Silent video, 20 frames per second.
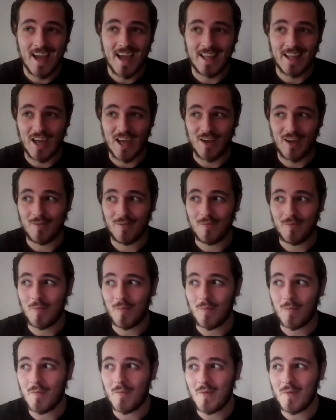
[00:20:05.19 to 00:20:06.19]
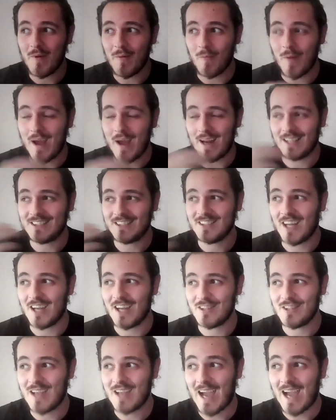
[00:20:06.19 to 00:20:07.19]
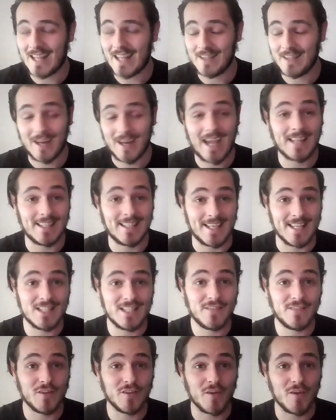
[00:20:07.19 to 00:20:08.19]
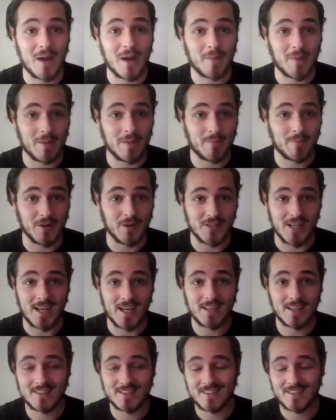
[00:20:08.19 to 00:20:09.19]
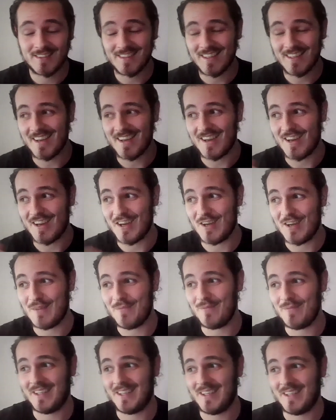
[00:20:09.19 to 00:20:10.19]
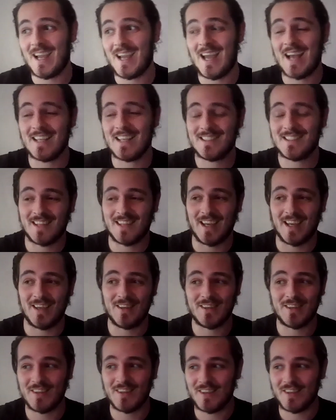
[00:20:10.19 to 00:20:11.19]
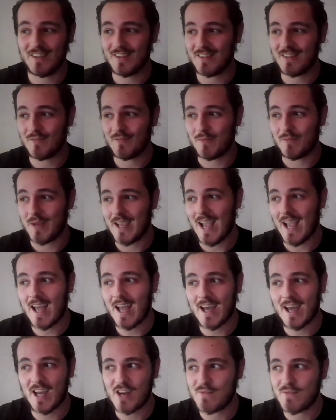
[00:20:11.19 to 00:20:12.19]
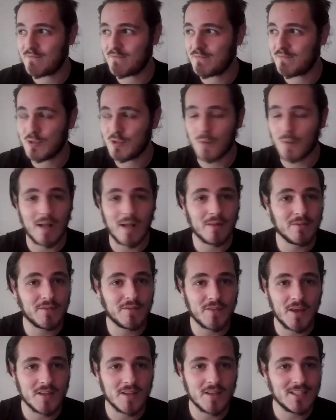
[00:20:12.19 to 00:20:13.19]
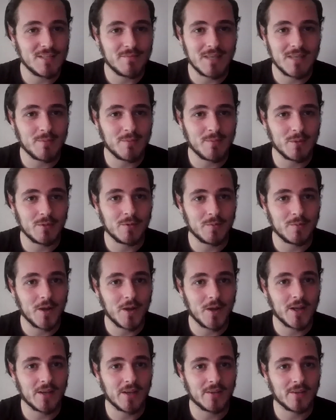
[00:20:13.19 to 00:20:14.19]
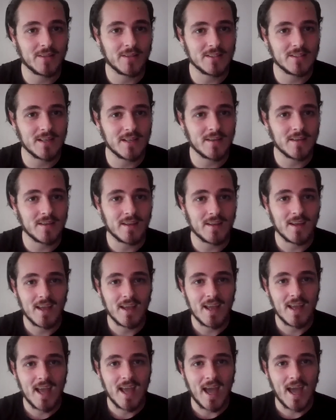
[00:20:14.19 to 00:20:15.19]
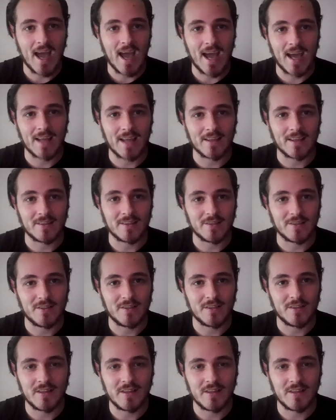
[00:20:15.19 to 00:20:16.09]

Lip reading: And then when I had the interview about my project, the guy asked, like, we had 12, 13 people working on this thing, and